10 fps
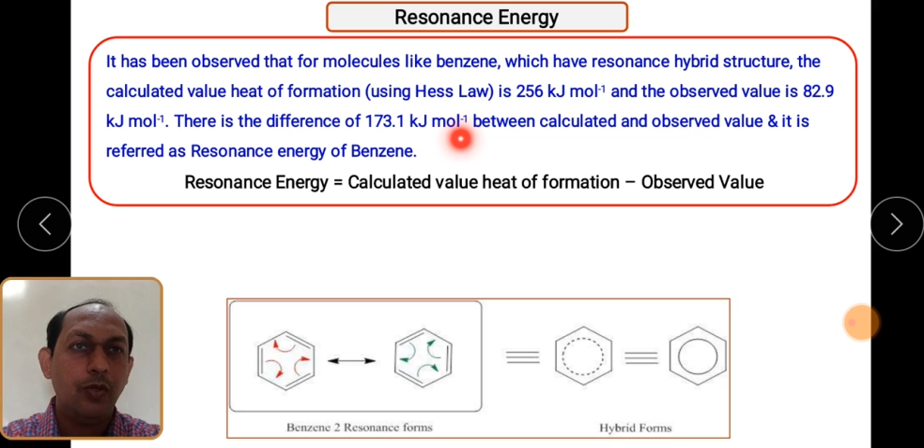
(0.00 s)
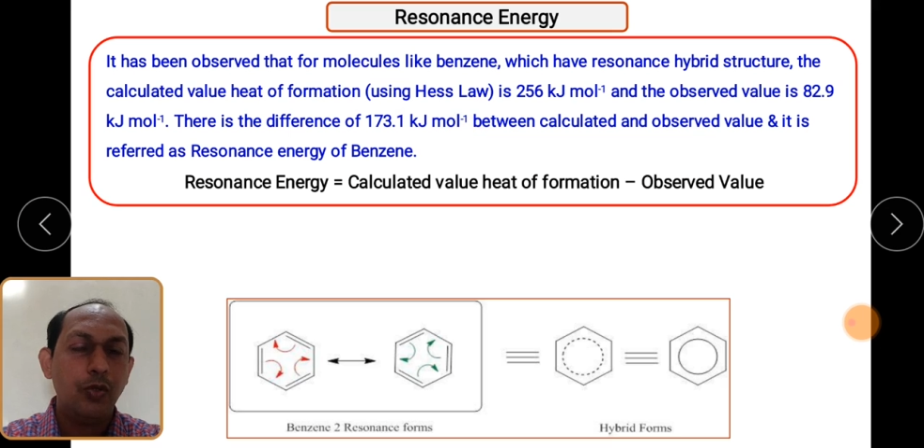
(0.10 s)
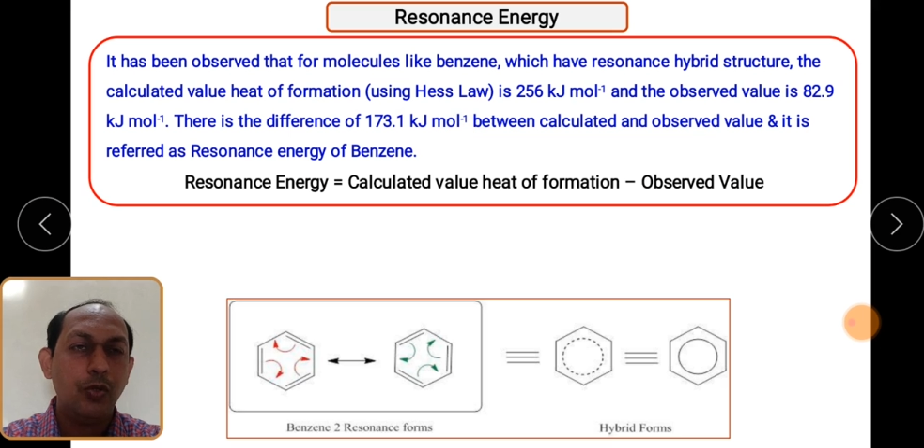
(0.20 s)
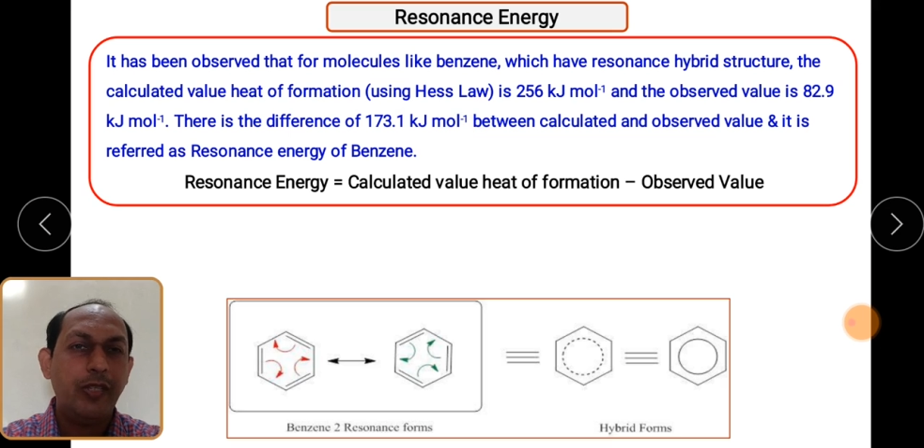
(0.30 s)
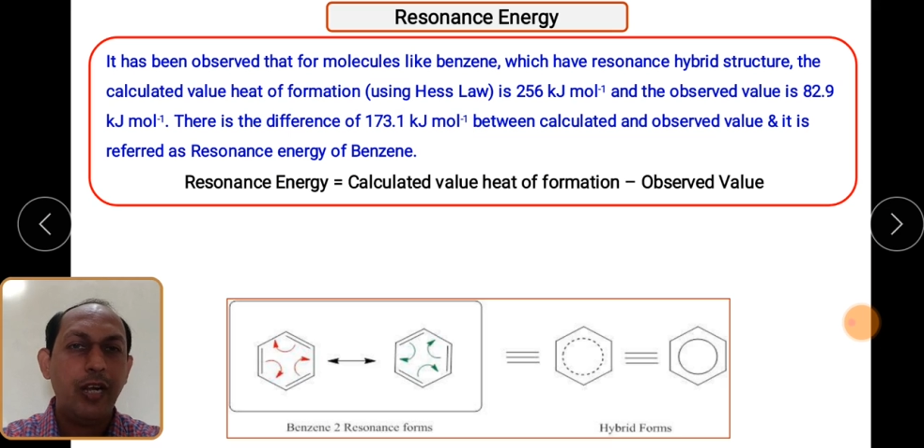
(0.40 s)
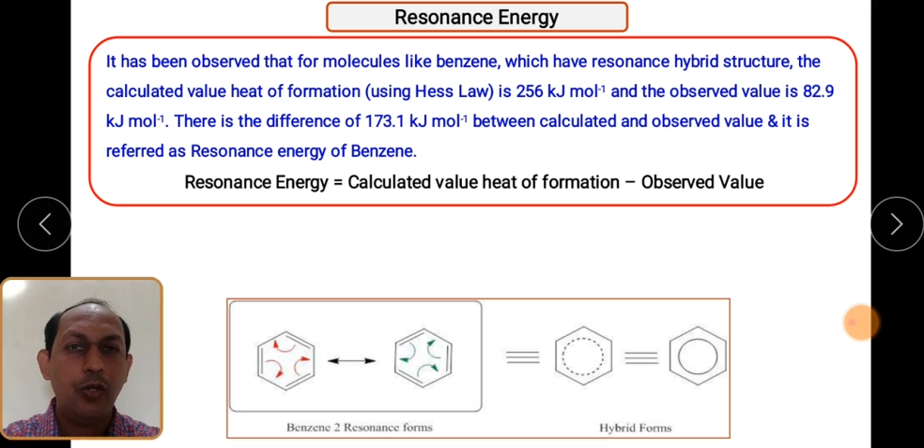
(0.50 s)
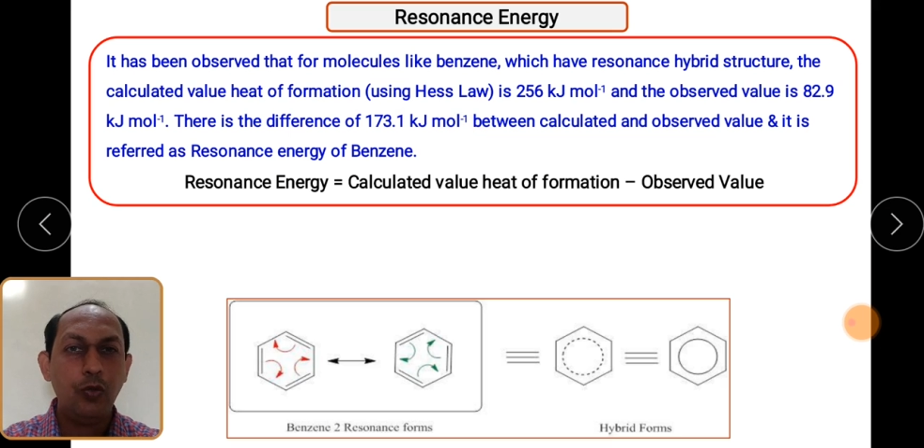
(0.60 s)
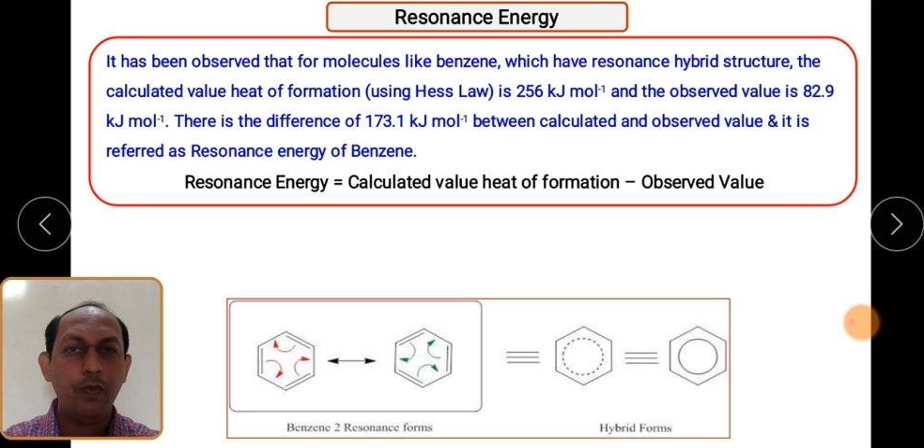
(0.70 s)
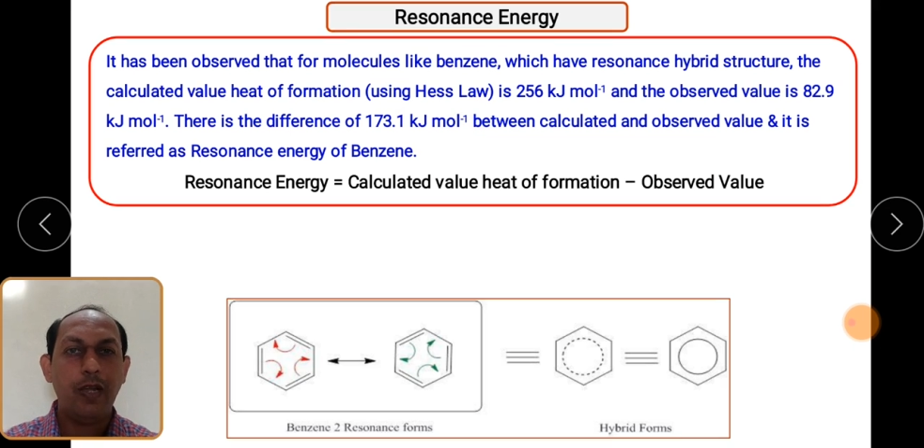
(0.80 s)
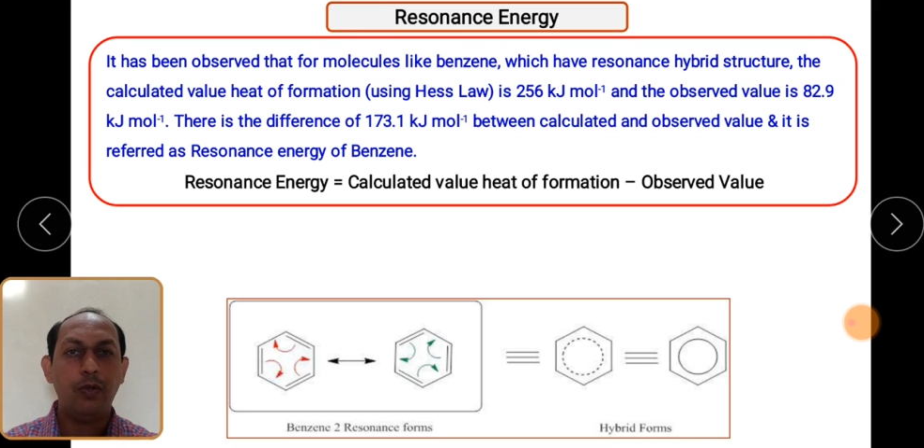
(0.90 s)
So there are
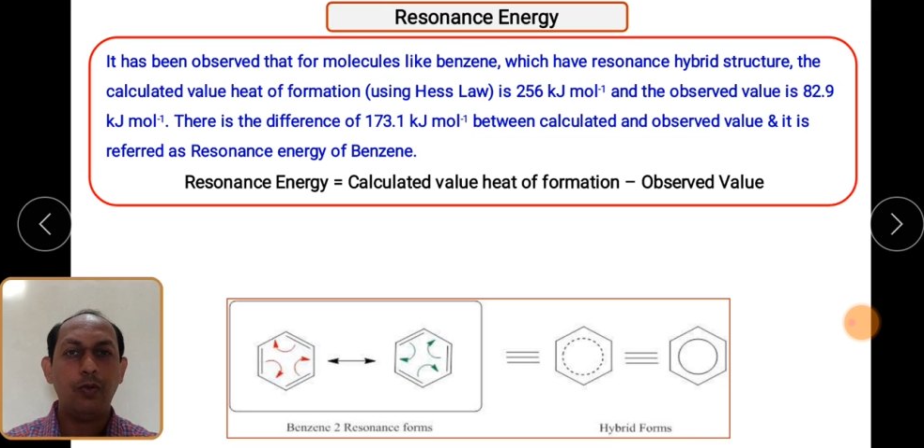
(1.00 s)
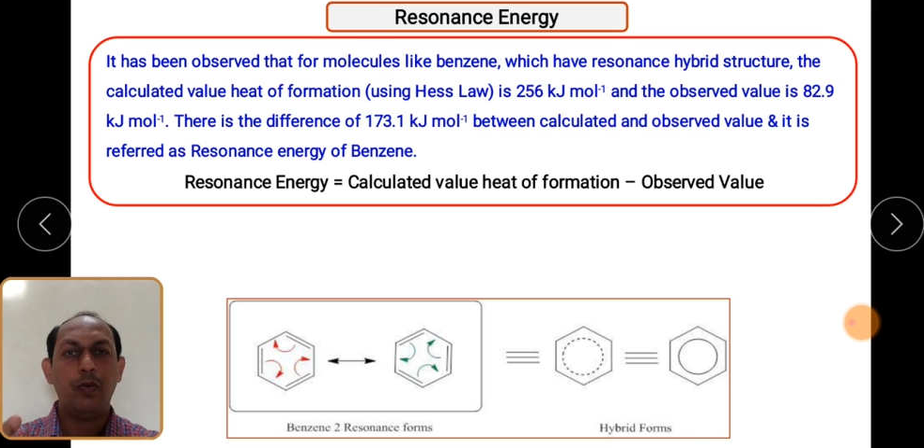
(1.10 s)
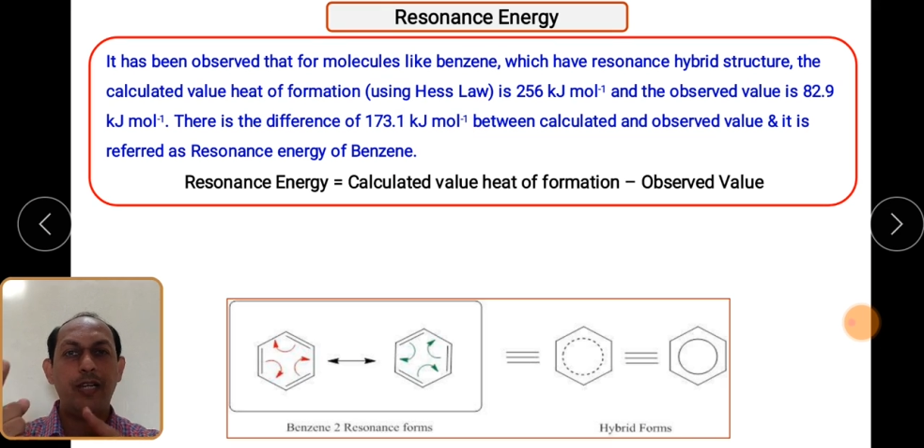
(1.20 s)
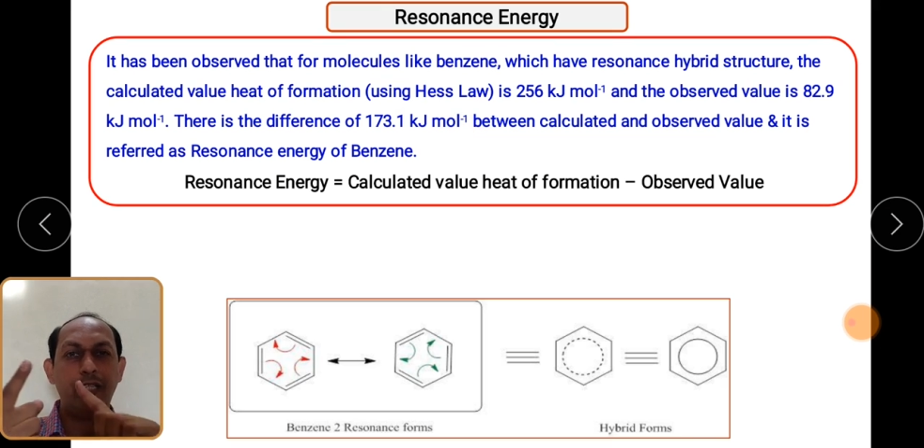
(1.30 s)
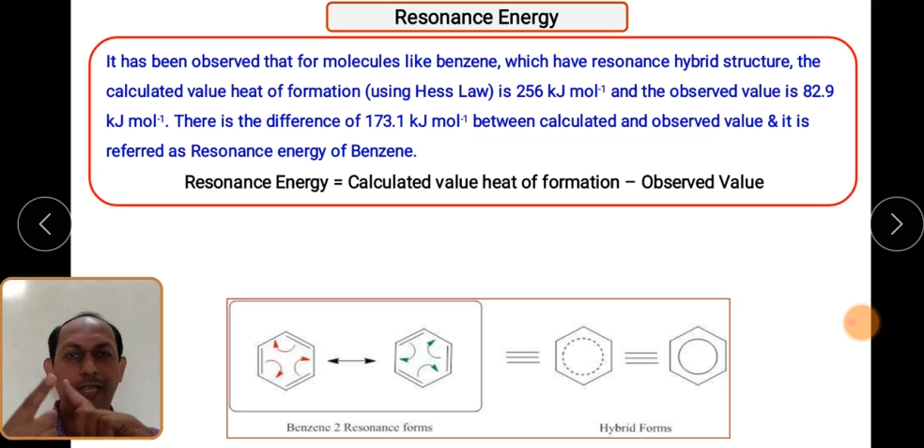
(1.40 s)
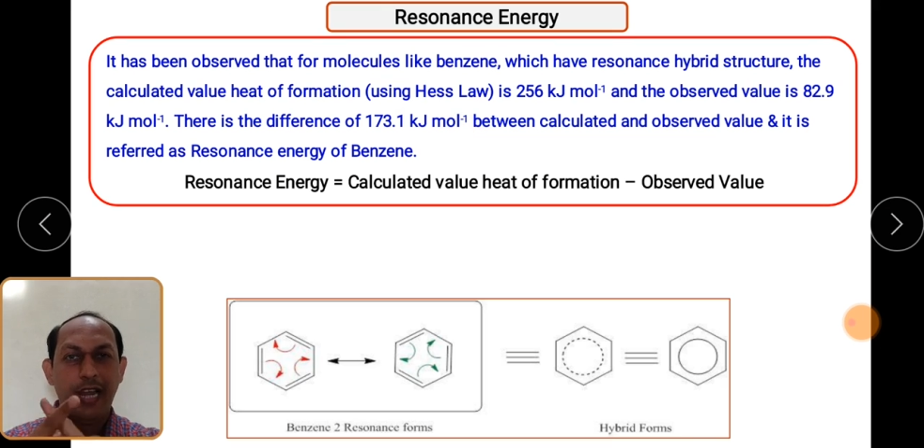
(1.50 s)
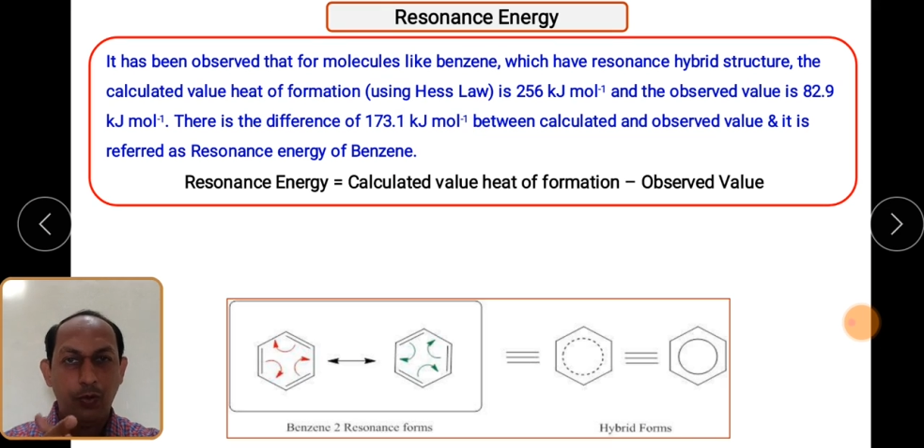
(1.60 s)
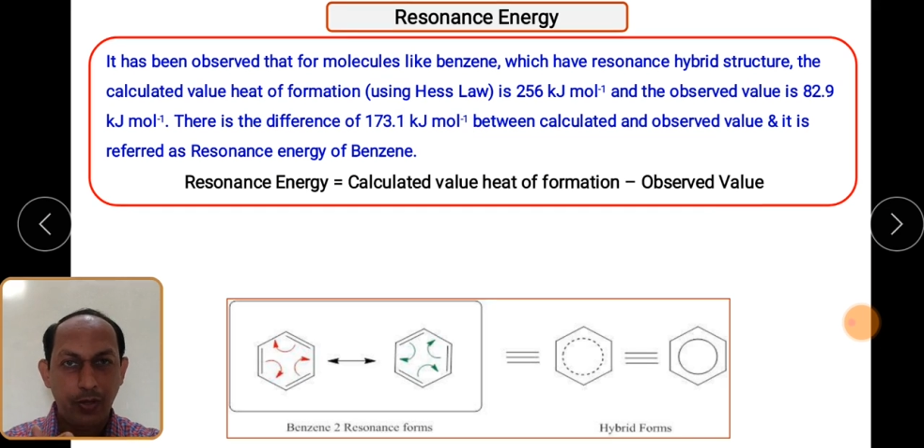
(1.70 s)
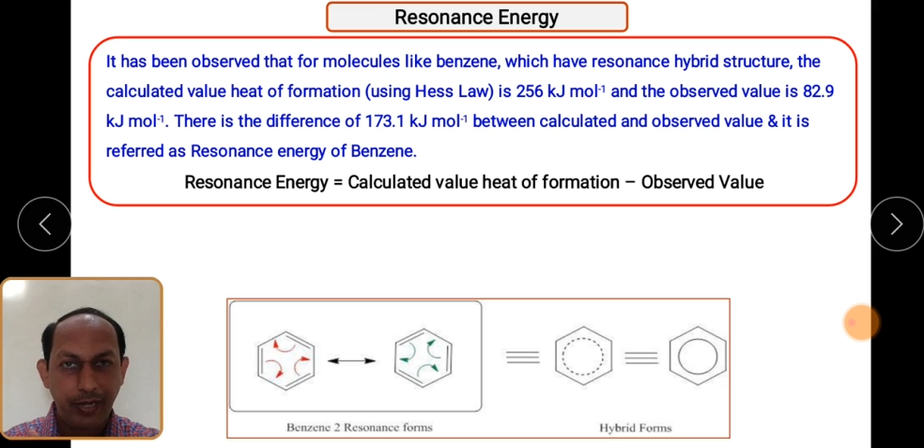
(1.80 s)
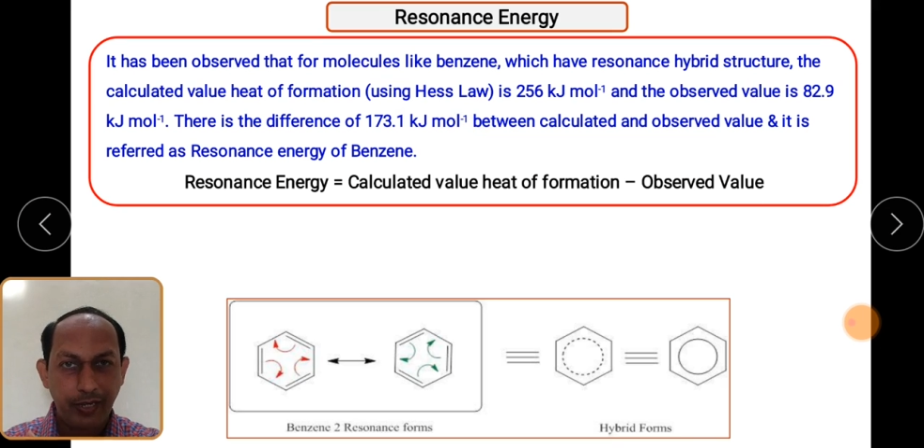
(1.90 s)
two values, one is
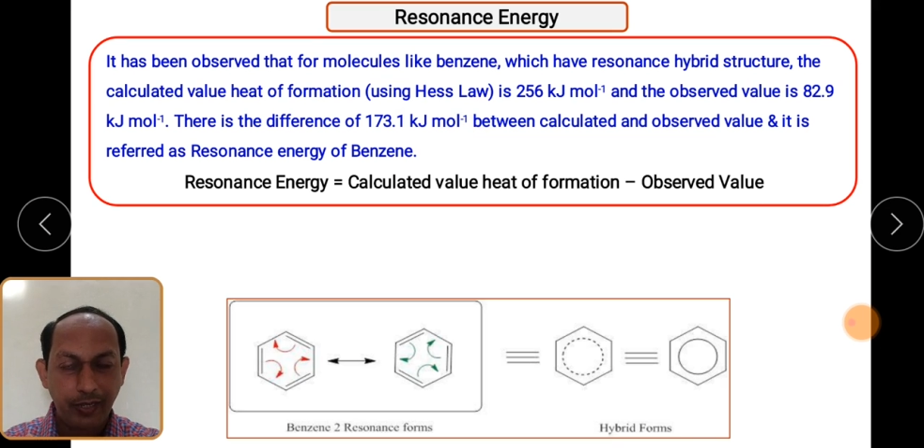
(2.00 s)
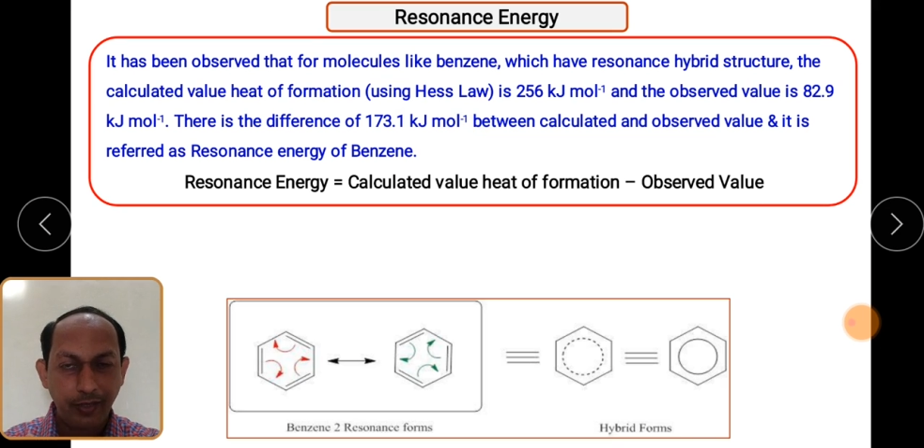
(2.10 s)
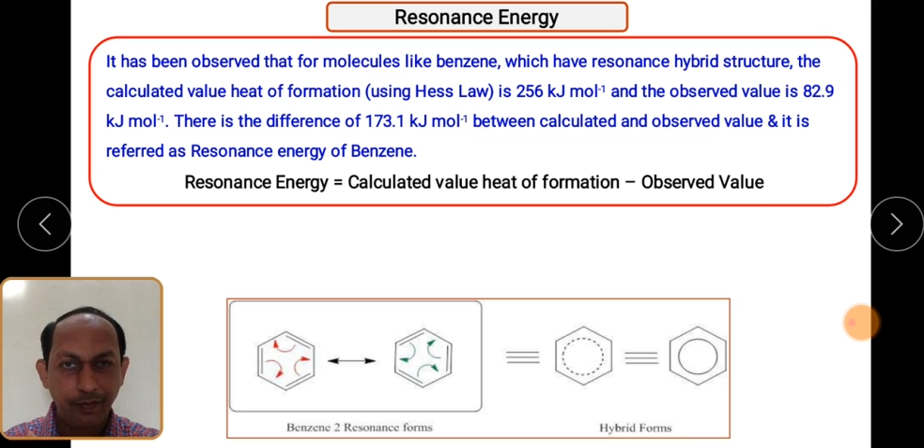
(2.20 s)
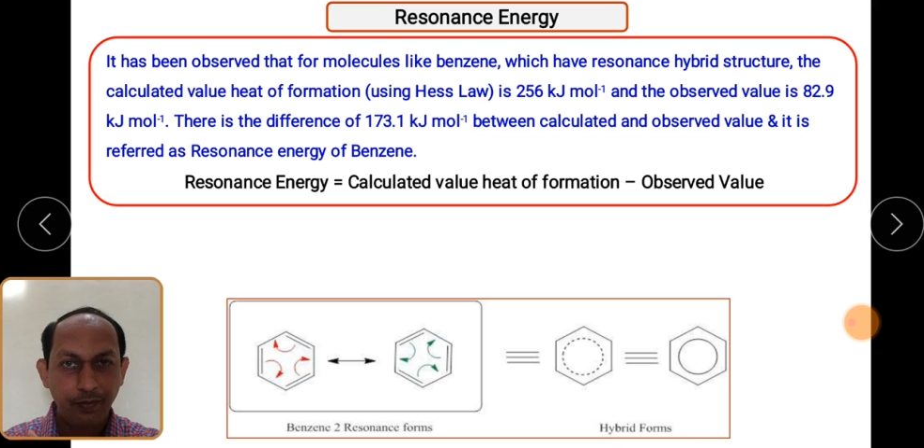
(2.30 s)
calculated